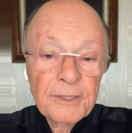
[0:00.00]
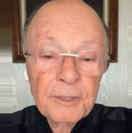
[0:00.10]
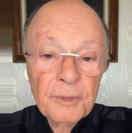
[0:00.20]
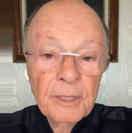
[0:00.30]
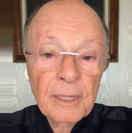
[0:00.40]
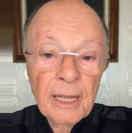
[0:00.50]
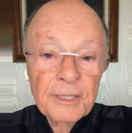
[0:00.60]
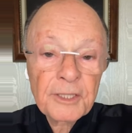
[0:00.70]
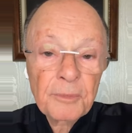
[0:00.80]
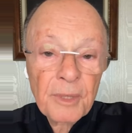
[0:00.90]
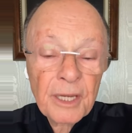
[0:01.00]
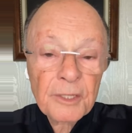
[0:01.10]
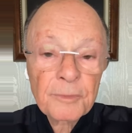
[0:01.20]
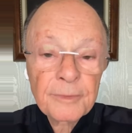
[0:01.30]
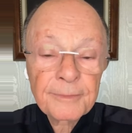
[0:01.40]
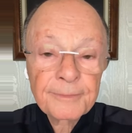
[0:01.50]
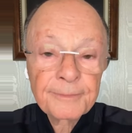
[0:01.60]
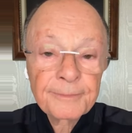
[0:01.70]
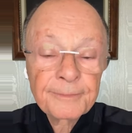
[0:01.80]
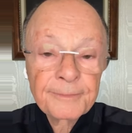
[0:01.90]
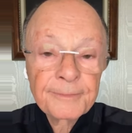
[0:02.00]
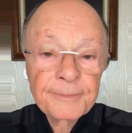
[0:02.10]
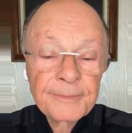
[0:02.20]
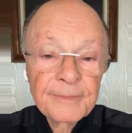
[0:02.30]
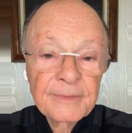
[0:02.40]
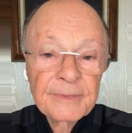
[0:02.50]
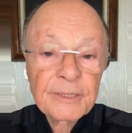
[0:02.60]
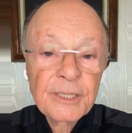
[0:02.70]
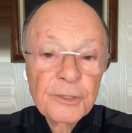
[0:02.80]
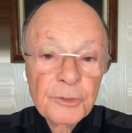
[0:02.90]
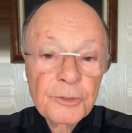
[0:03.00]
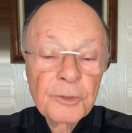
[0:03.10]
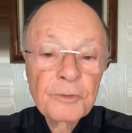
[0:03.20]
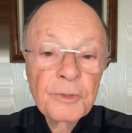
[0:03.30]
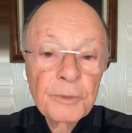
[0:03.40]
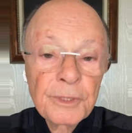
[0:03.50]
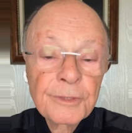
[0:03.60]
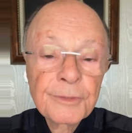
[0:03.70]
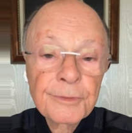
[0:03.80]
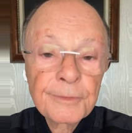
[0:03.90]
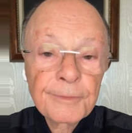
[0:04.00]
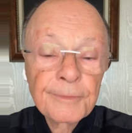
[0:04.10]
Save yourself first. Jesus heard that